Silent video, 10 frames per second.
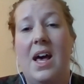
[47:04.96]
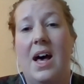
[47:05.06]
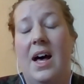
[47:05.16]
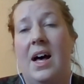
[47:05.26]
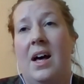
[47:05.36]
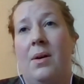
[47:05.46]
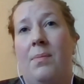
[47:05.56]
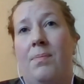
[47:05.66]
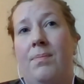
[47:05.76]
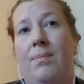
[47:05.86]

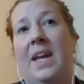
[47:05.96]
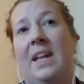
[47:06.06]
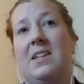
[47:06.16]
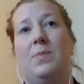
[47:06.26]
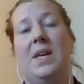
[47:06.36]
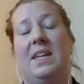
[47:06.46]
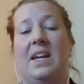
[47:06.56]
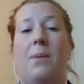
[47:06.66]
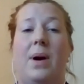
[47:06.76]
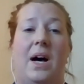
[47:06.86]
mainly speaking
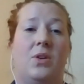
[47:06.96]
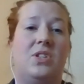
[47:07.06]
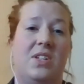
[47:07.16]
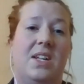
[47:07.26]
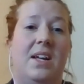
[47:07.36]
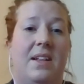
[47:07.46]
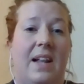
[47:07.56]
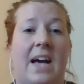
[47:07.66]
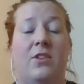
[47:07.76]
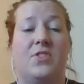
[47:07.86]
about
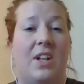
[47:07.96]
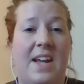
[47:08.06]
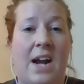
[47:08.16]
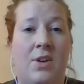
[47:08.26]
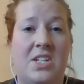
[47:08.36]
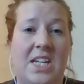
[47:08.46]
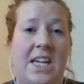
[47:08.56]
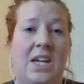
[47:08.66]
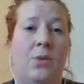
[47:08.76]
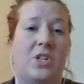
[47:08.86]
lack of
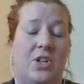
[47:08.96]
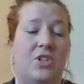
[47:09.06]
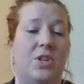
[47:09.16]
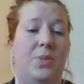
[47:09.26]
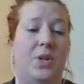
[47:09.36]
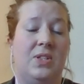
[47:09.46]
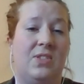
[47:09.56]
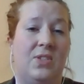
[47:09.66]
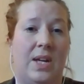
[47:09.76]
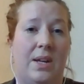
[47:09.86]
solidarity, which contributes
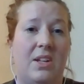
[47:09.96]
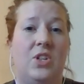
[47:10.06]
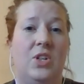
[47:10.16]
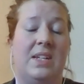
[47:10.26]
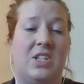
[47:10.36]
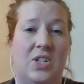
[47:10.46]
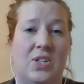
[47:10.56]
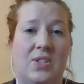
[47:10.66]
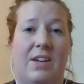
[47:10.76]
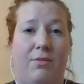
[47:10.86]
to the two
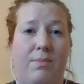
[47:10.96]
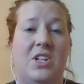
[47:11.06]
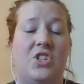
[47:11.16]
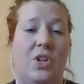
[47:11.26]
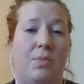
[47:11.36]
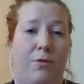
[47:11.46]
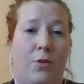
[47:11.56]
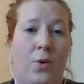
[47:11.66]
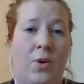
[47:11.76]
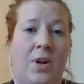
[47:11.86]
issues I've mentioned
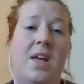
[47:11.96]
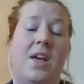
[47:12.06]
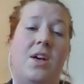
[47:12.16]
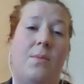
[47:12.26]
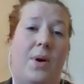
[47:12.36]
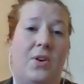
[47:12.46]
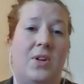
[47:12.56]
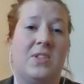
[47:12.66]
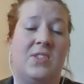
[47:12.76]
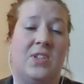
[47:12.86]
before, but
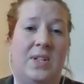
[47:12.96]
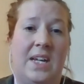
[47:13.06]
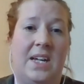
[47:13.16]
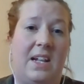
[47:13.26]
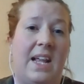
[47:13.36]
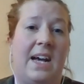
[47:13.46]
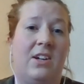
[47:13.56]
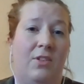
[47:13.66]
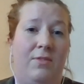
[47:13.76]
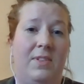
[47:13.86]
also the lack
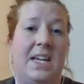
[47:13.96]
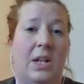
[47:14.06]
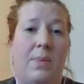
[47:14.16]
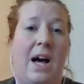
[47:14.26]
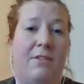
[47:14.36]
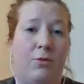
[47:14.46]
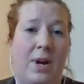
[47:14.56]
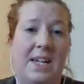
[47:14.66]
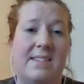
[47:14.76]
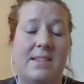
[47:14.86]
of legal
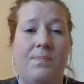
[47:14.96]
pathways.